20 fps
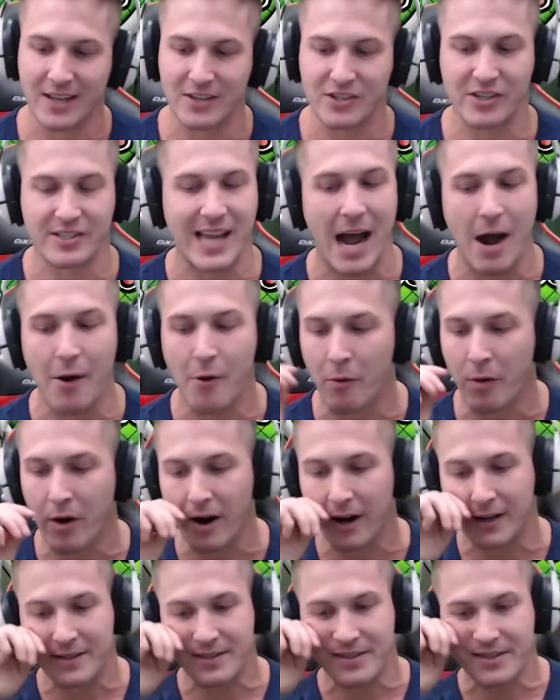That's just how it
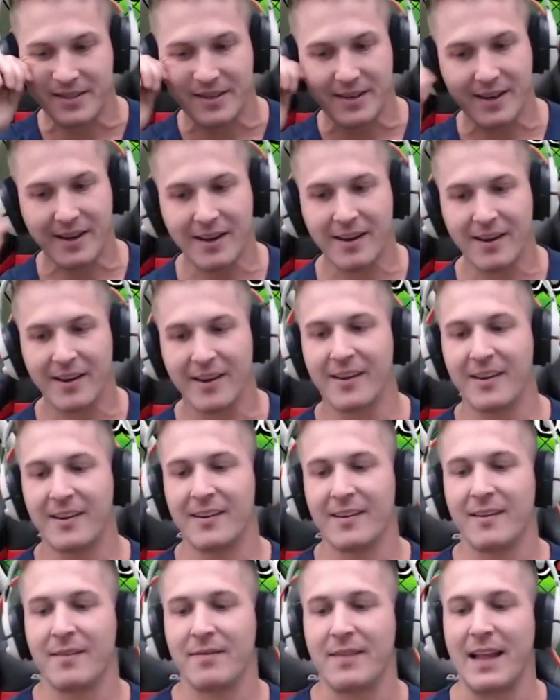works.
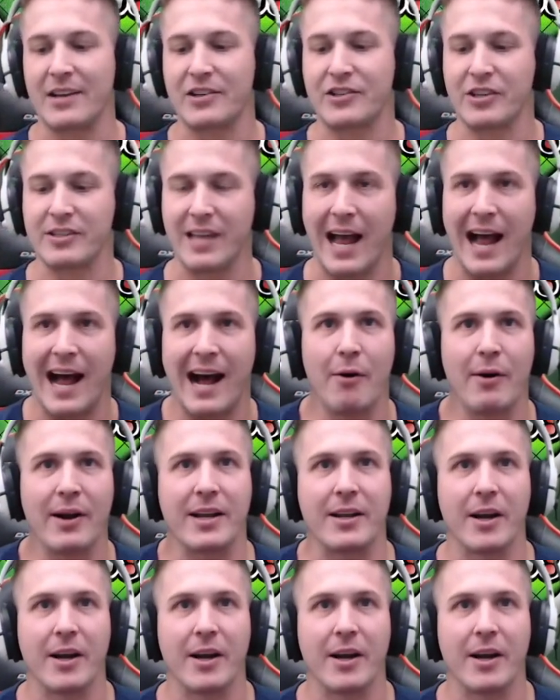That's just how it